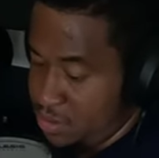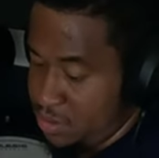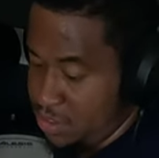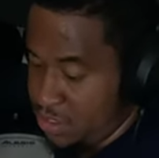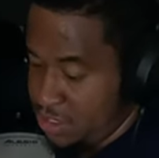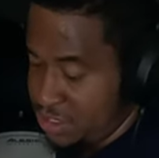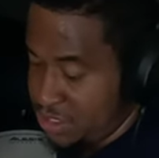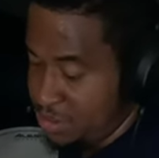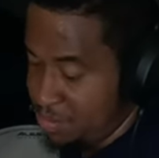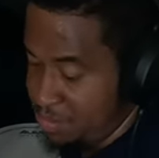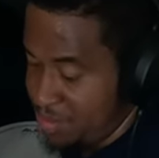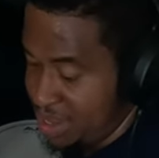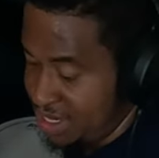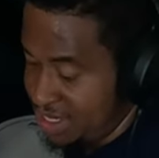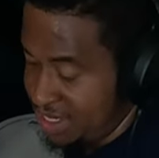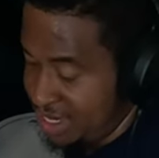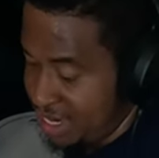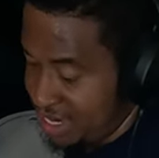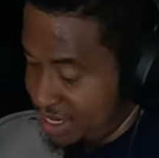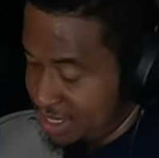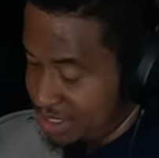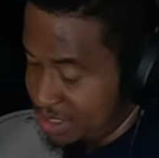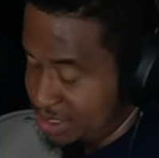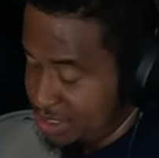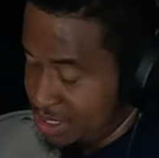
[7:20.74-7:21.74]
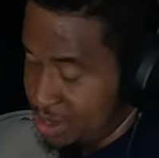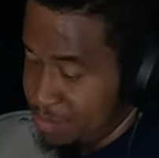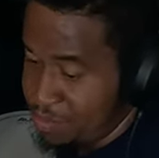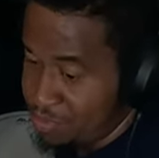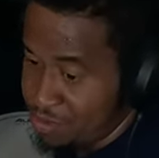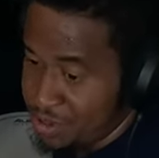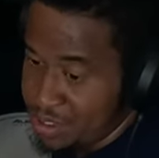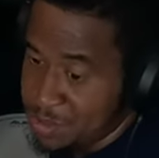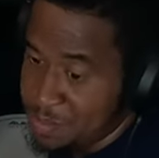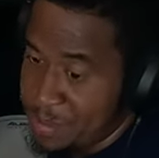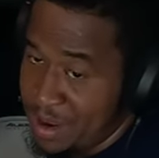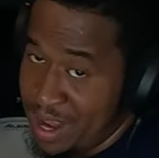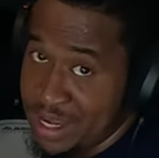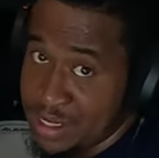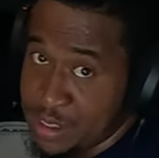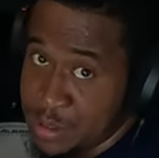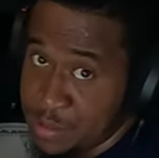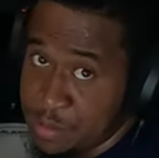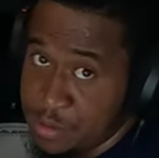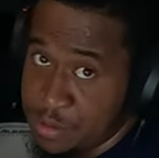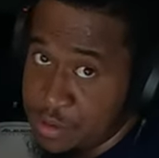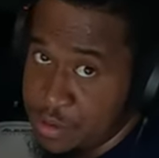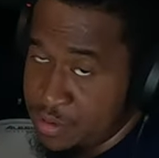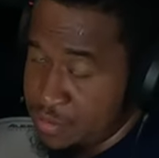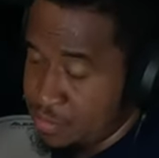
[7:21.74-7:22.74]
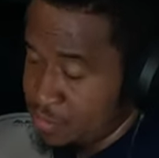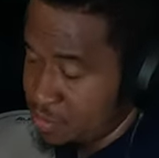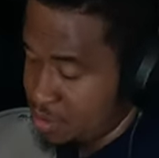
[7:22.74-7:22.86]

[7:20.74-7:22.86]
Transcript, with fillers: Just to make that as simple as possible.